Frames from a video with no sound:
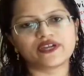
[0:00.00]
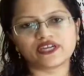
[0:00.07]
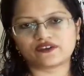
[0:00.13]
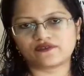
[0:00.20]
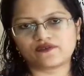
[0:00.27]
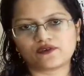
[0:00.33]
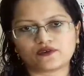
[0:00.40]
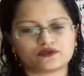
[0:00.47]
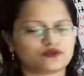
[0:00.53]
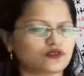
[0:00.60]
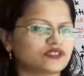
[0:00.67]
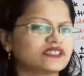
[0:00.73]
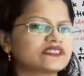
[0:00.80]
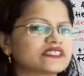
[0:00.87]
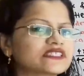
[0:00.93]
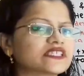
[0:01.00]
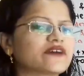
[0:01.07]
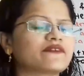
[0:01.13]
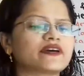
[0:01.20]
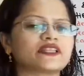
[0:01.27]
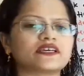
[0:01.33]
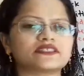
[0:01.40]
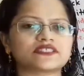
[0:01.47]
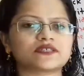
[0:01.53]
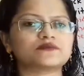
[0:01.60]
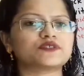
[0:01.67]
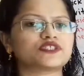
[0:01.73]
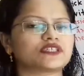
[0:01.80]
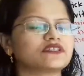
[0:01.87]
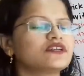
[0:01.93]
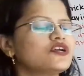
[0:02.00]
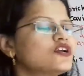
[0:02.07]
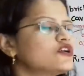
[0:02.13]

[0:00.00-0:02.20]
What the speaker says: heat flow. So this is our assumption.